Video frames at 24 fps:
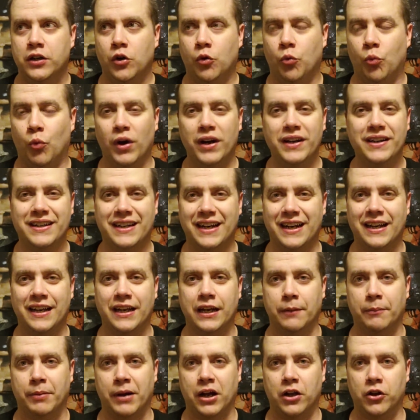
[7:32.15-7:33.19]
one kind of
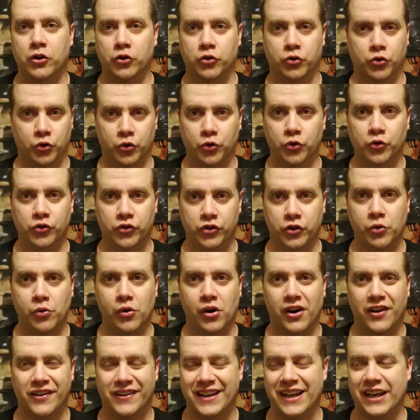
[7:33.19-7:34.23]
like Apollo Crews,
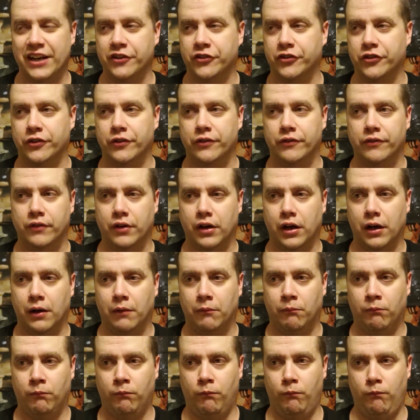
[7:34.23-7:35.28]
UA Nation
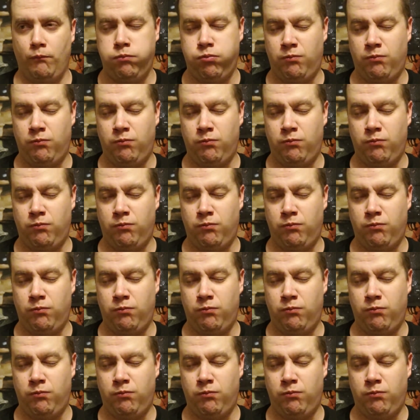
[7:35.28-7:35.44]
um,